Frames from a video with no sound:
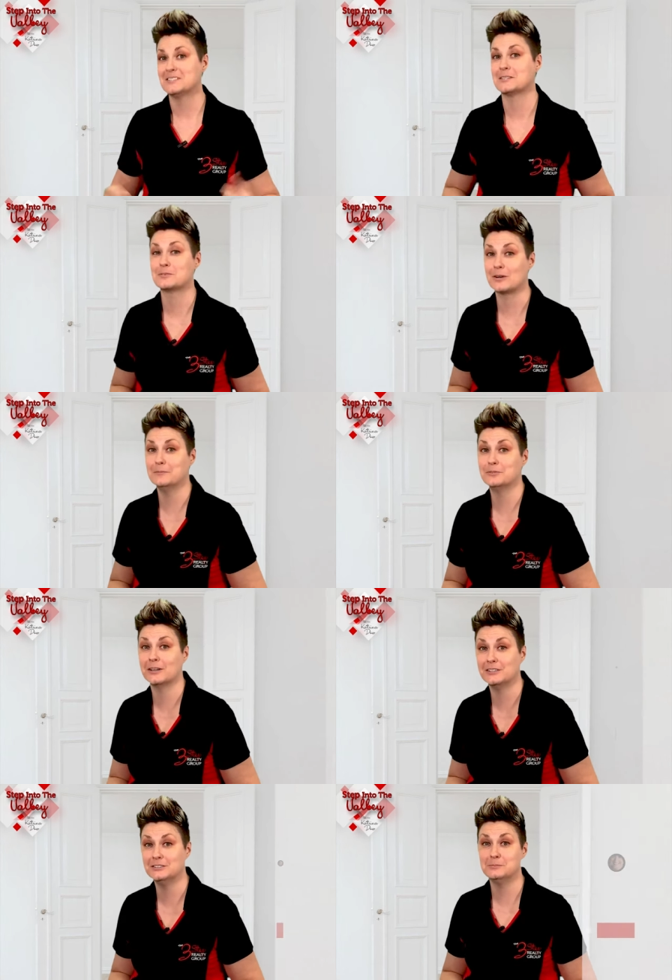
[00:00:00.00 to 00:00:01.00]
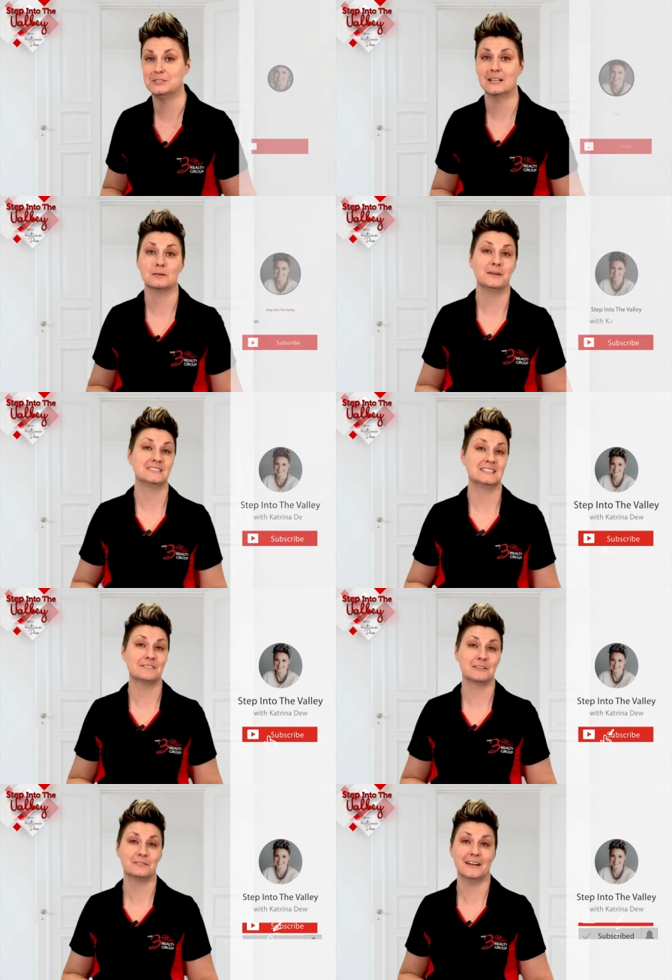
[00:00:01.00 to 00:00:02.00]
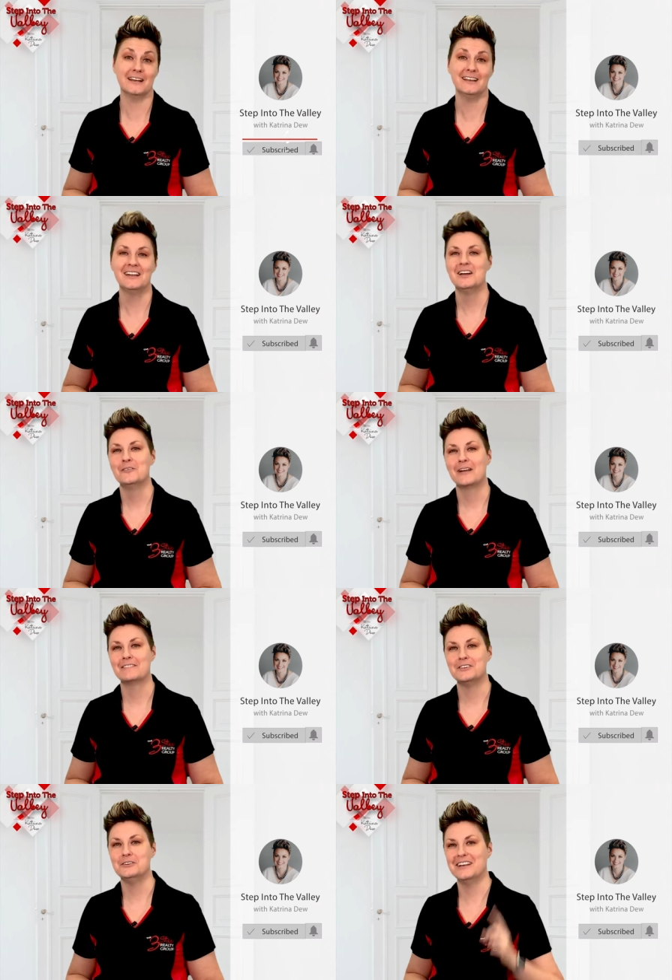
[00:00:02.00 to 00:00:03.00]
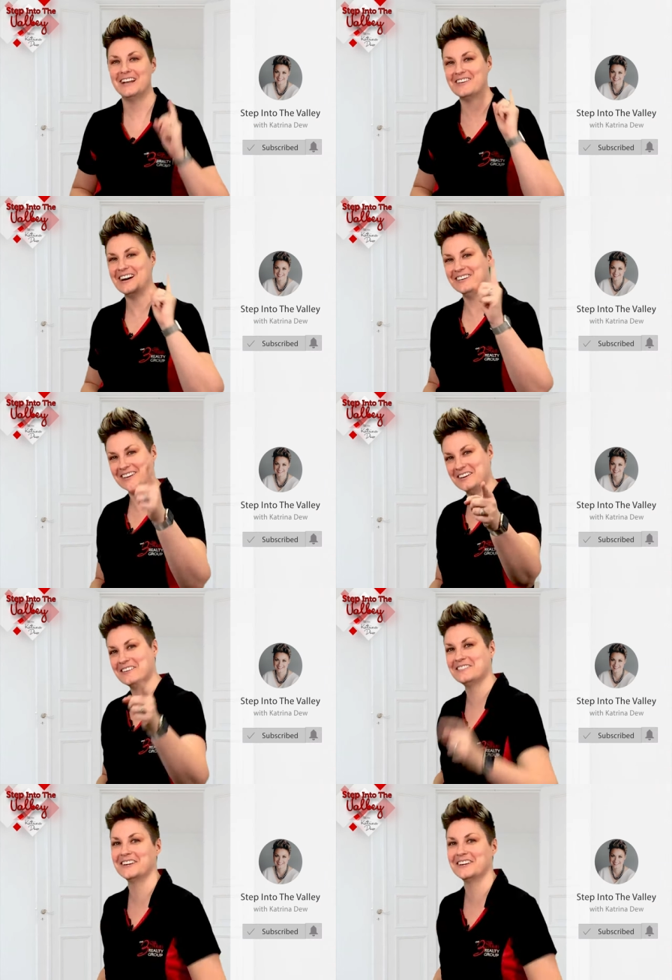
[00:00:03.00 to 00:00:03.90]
subscribe to our YouTube channel because every Friday we have a new video out for